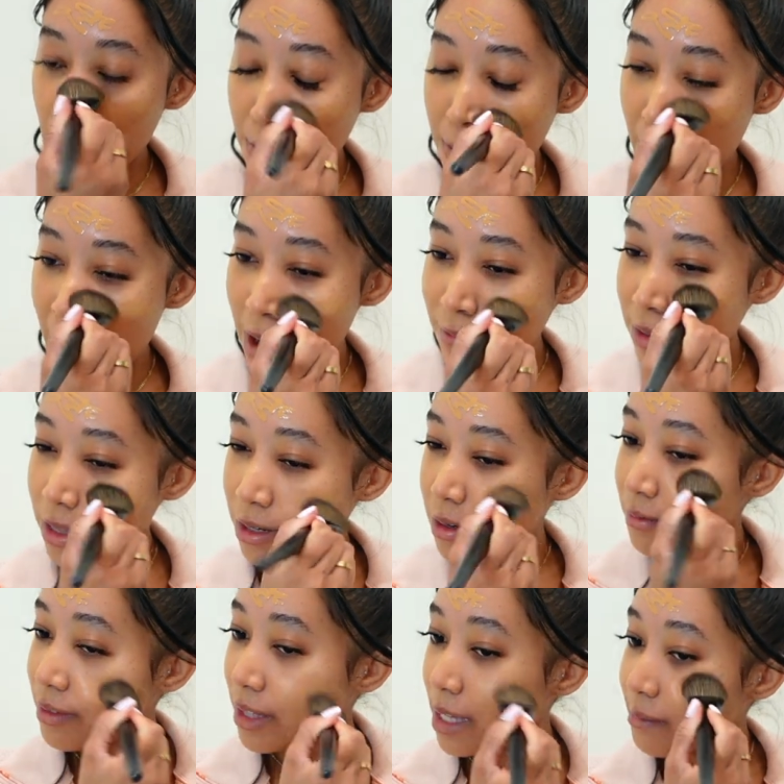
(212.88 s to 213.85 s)
but I really
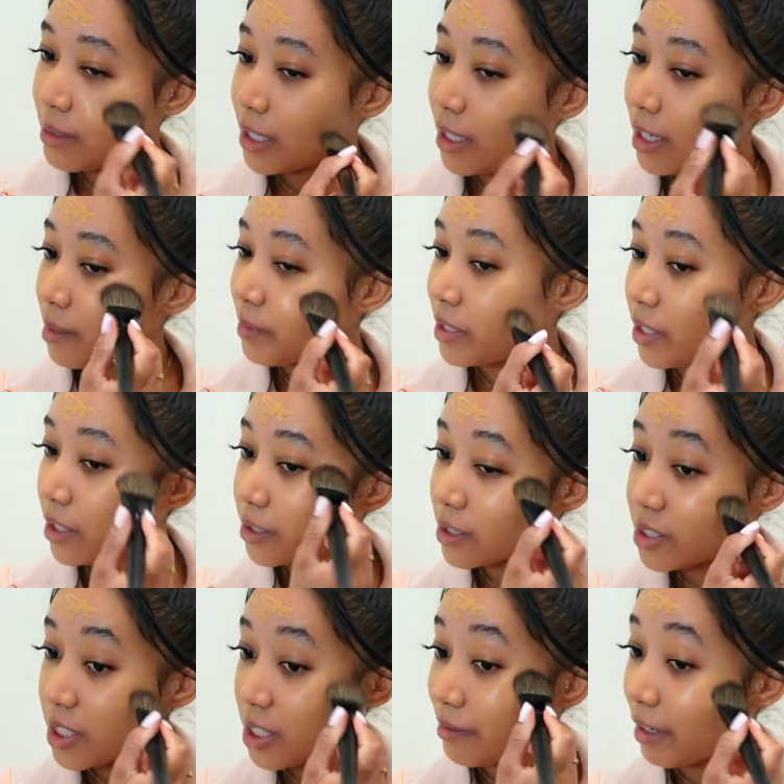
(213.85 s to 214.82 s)
don't feel like picking up a
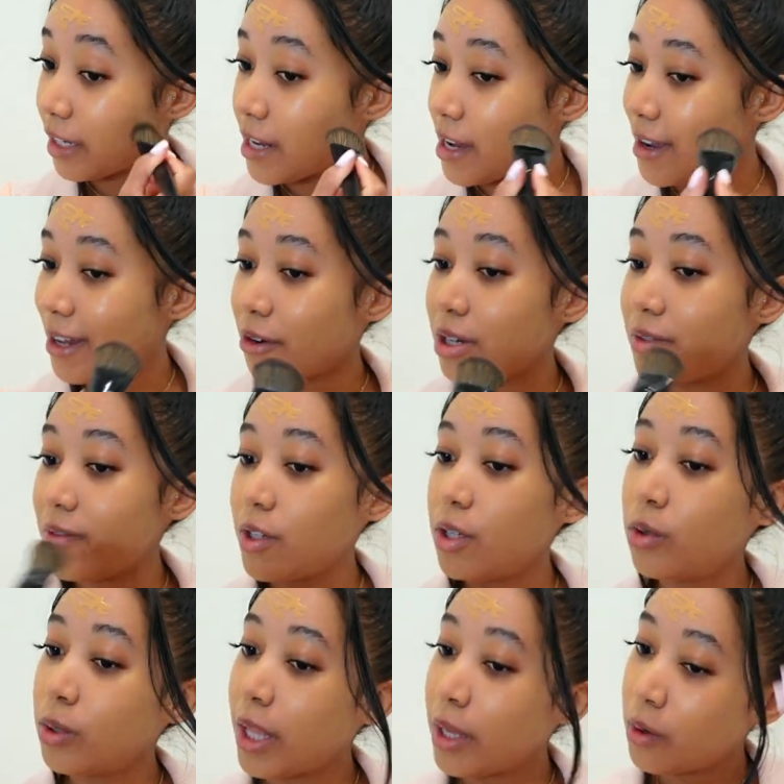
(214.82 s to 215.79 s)
darker shade right now. I don't even
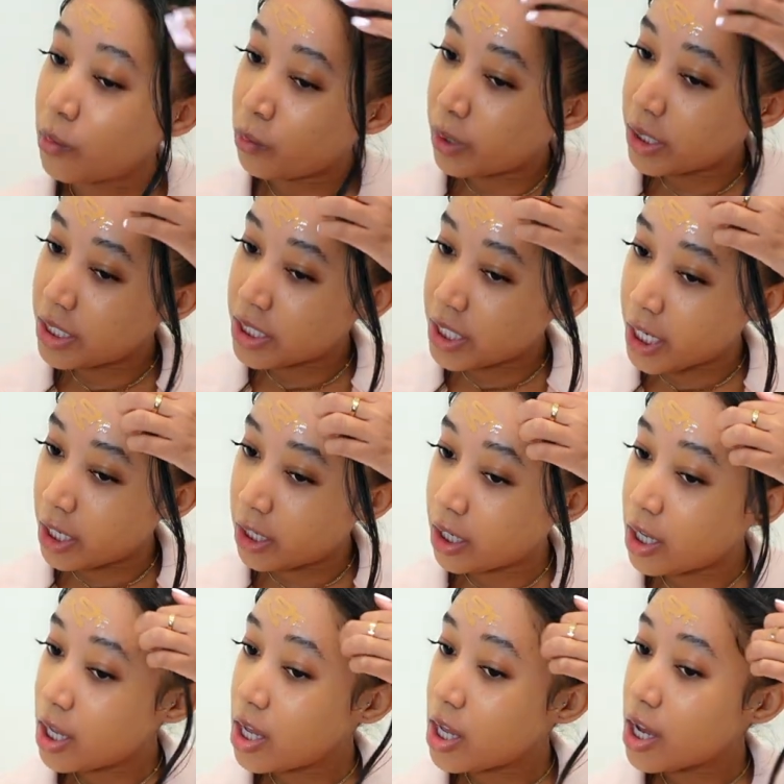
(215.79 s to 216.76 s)
know like which shade
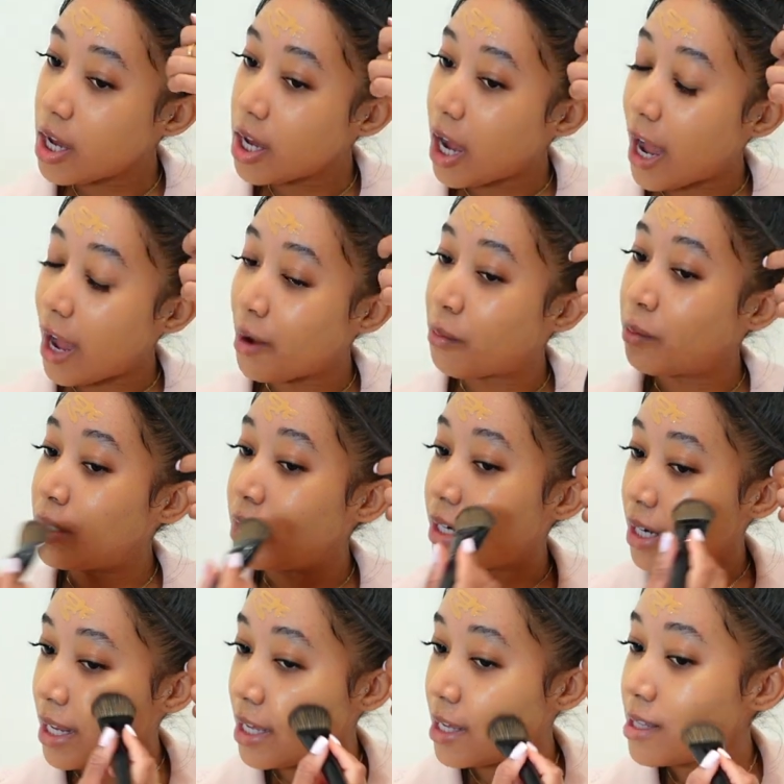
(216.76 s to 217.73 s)
I
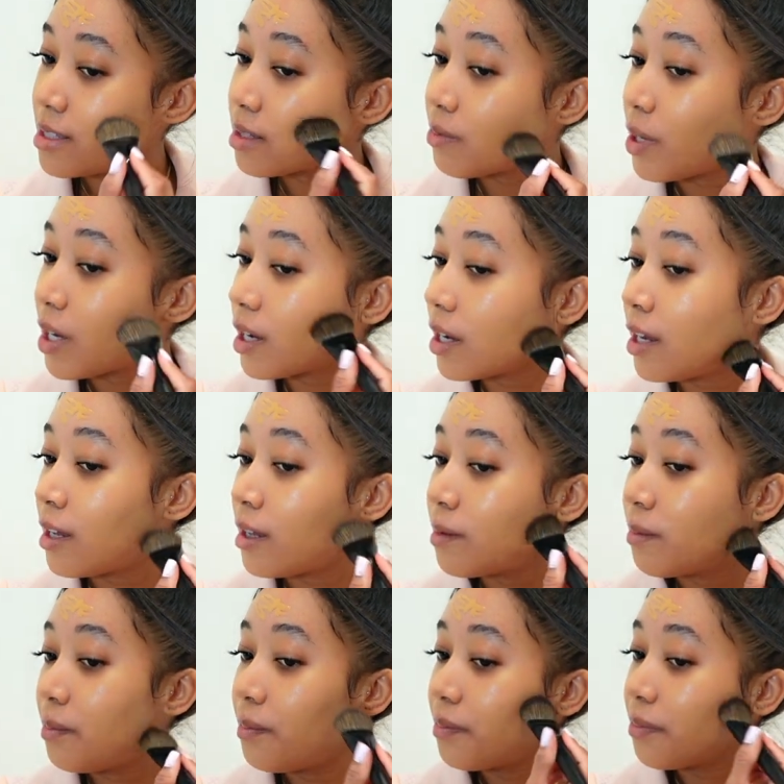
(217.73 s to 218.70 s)
would need to pick
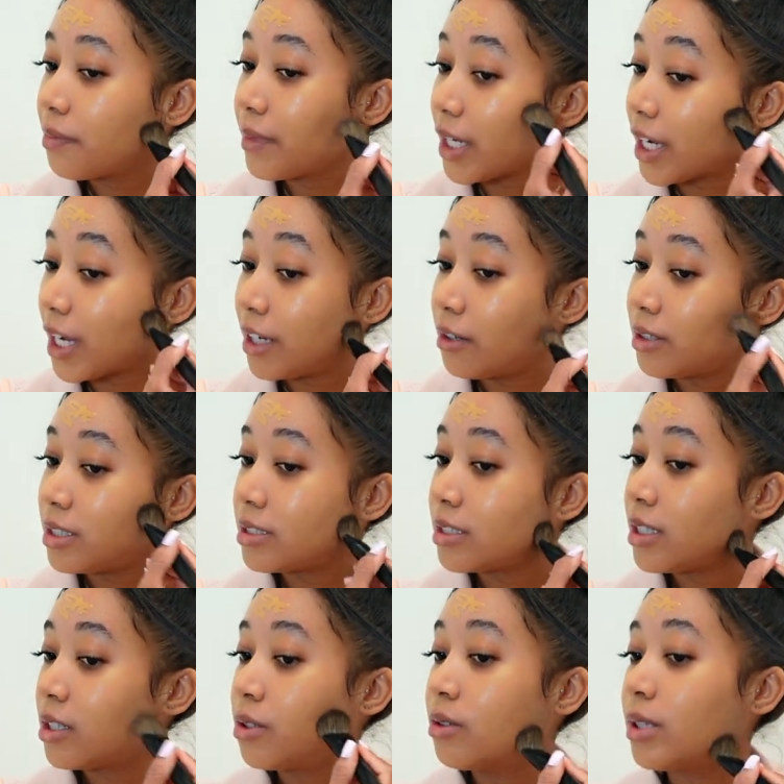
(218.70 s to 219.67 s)
up. Like I know they
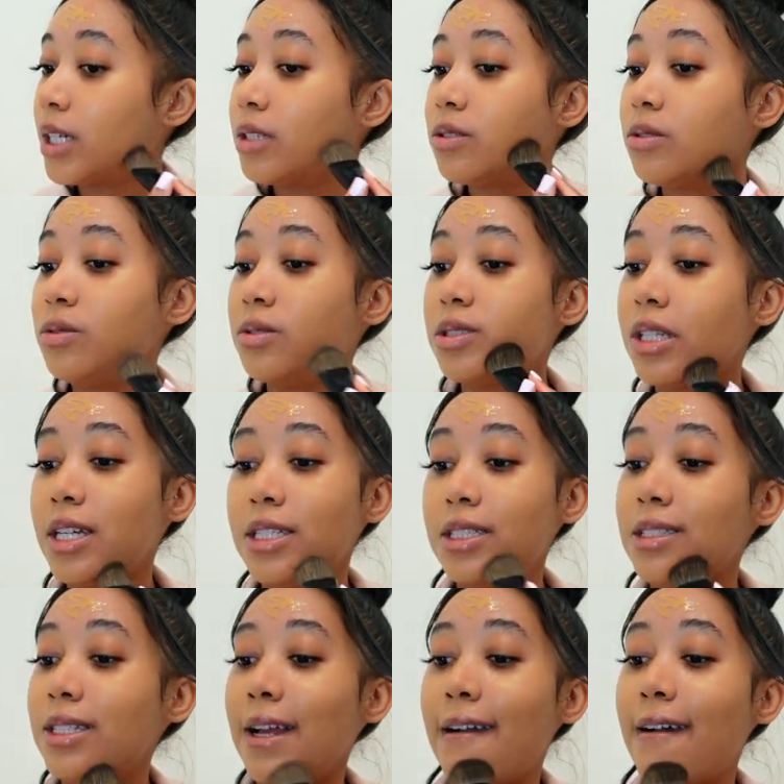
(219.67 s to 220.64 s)
say to go like two
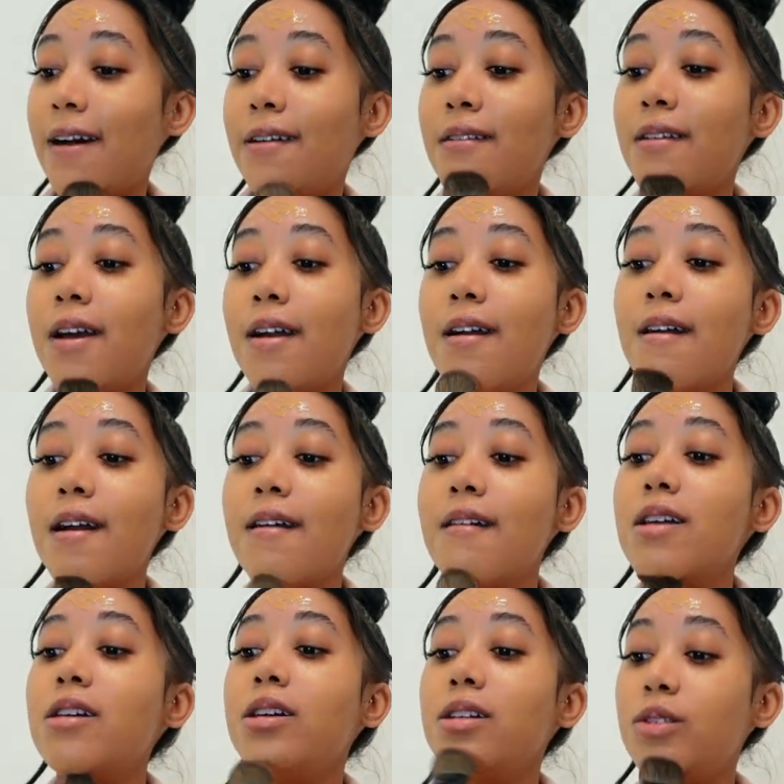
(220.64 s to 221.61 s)
shades down,
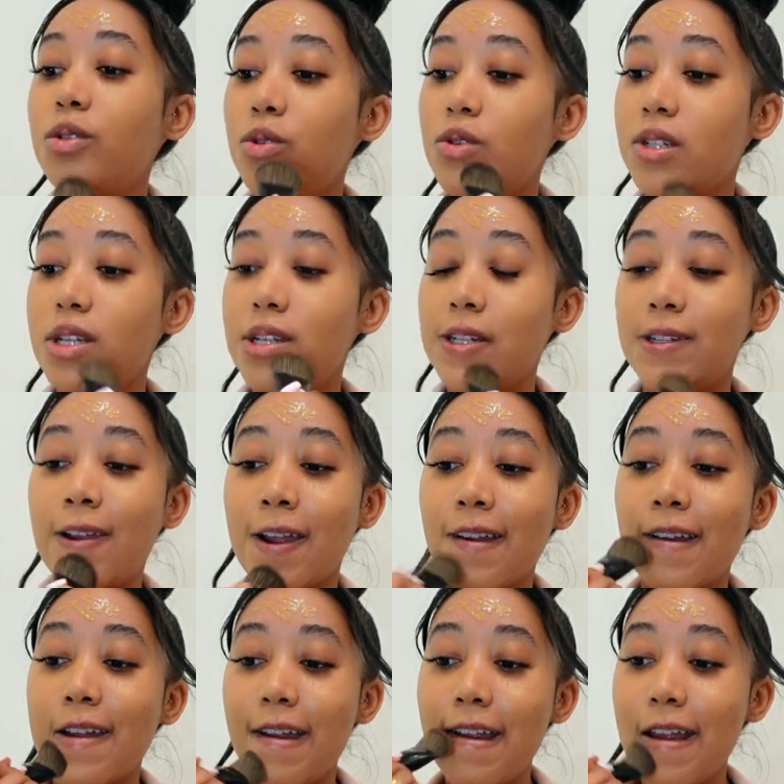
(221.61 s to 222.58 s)
two shades
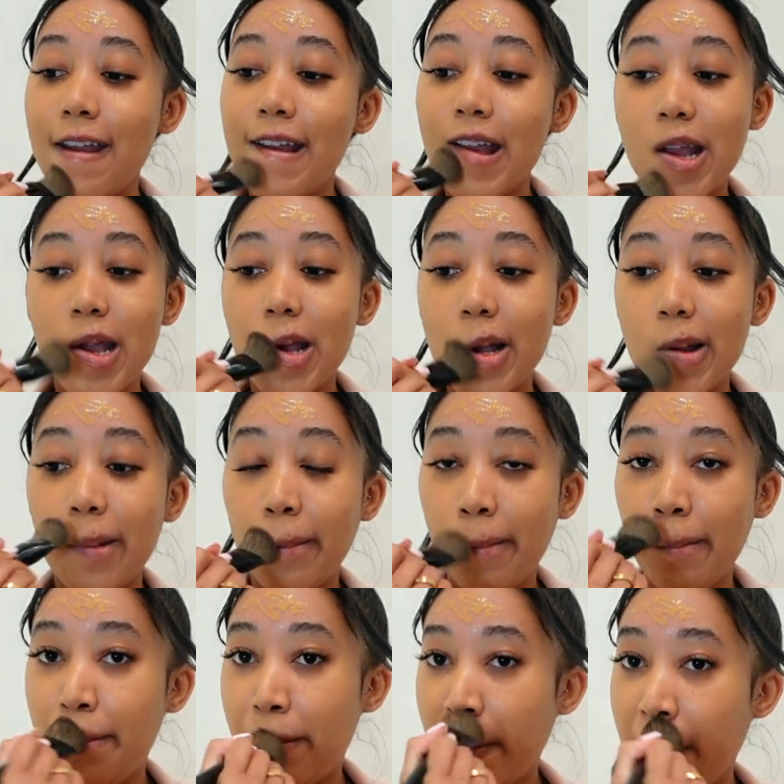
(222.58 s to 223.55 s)
darker,
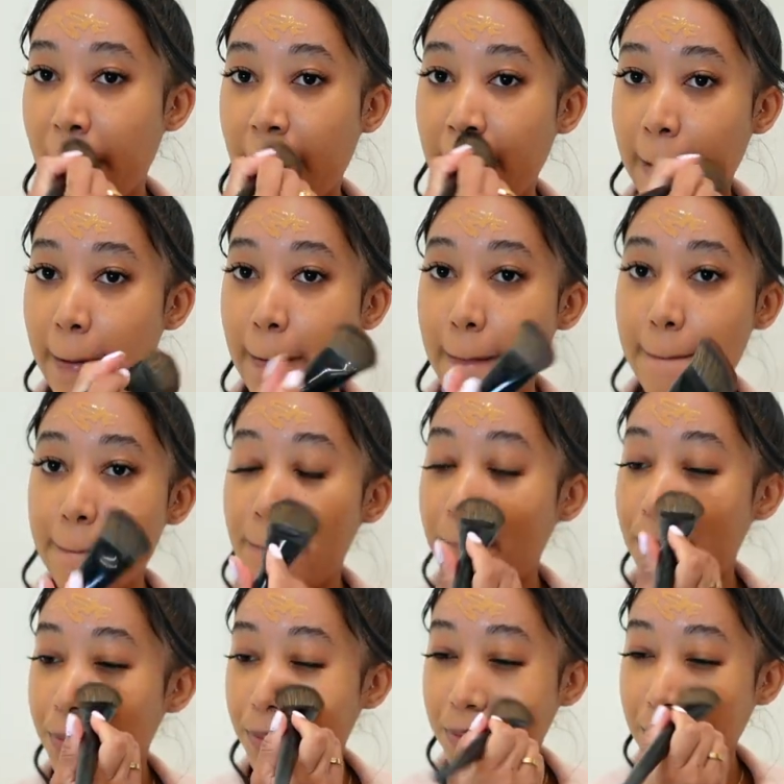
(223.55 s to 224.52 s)
but
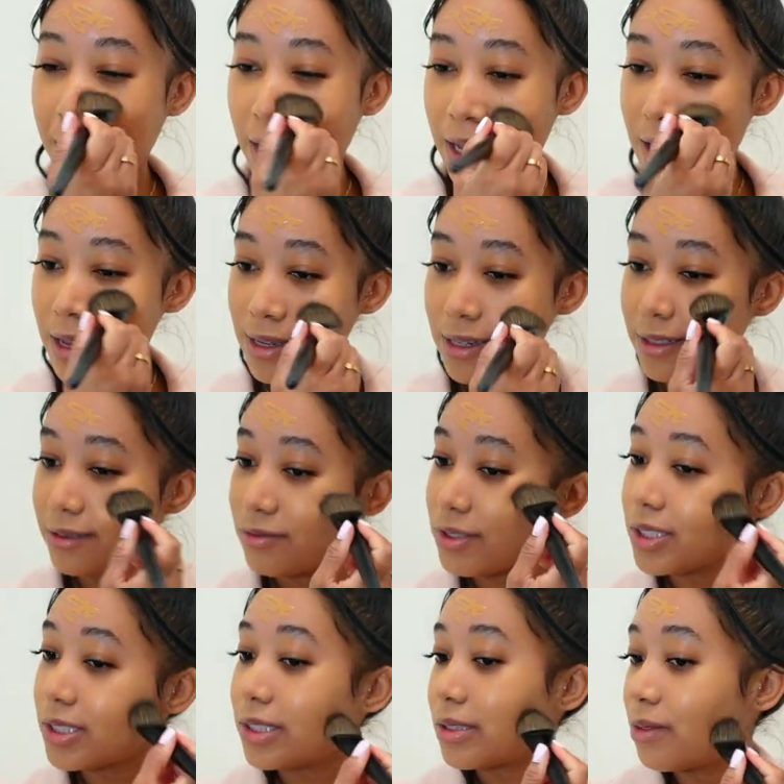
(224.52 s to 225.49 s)
I
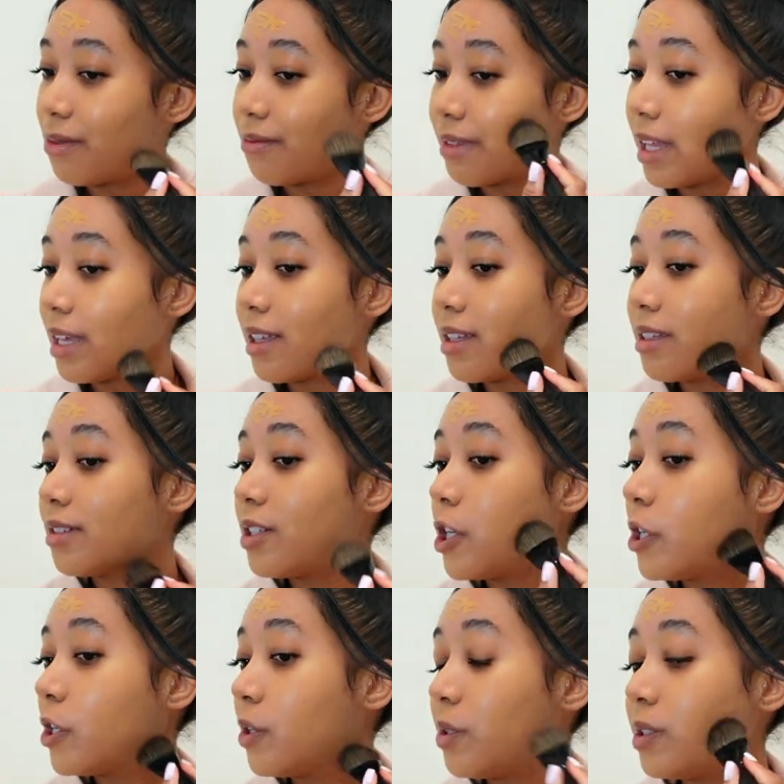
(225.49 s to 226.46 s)
just don't feel like it.
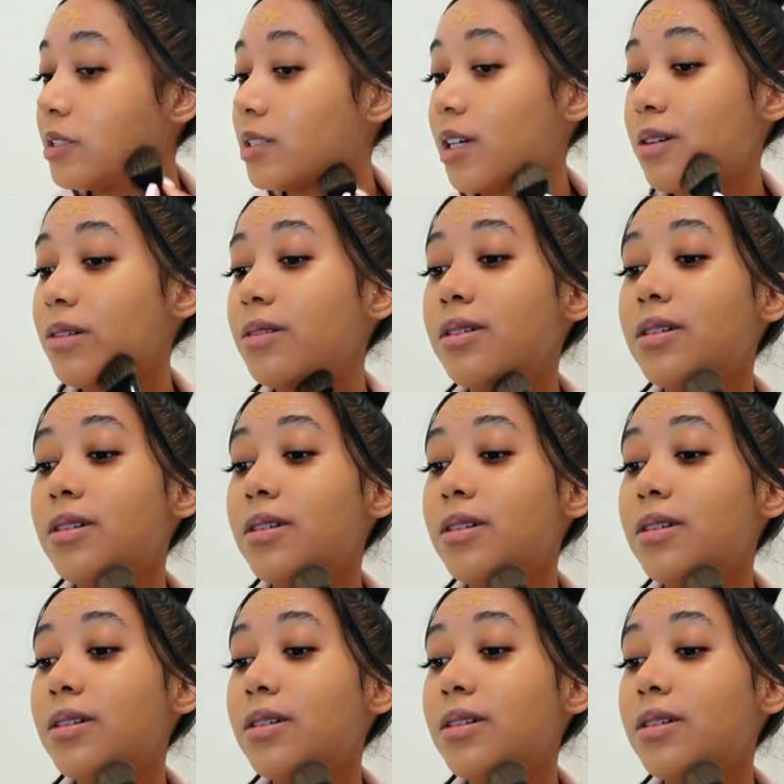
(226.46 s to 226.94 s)
So